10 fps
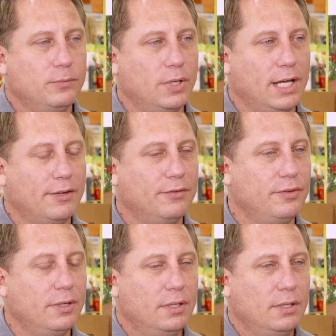We have
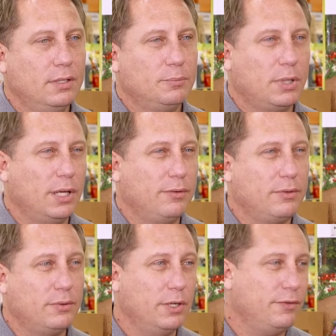probably
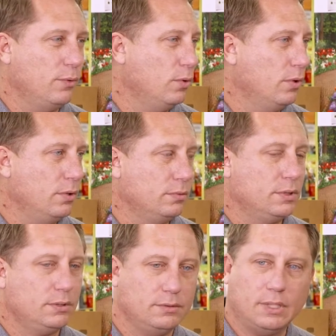3 or 4
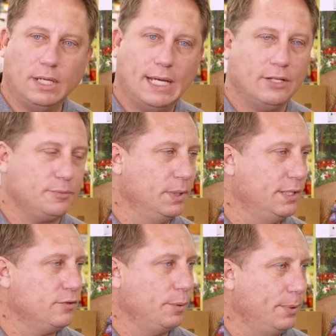house
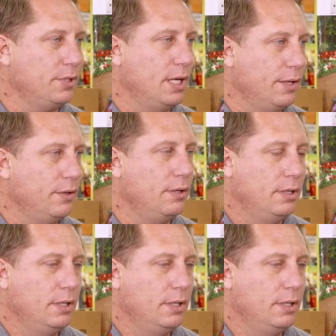blends we put together.